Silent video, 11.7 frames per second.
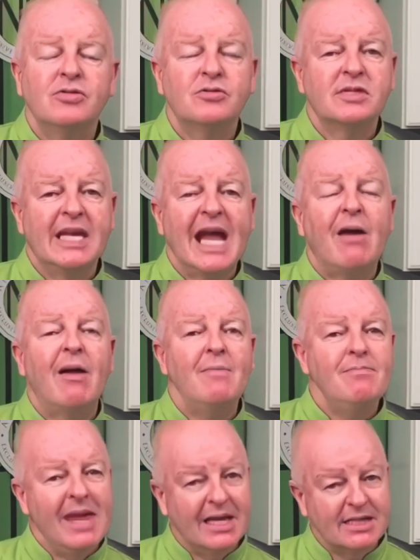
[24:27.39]
you'll see how I
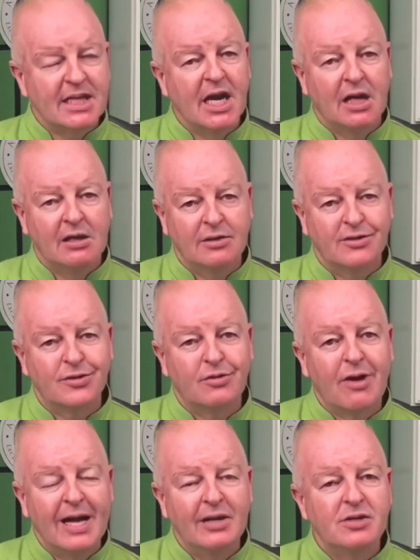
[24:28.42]
mix colors, all
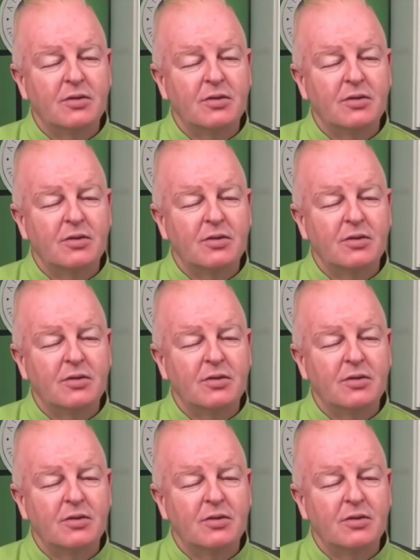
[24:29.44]
right?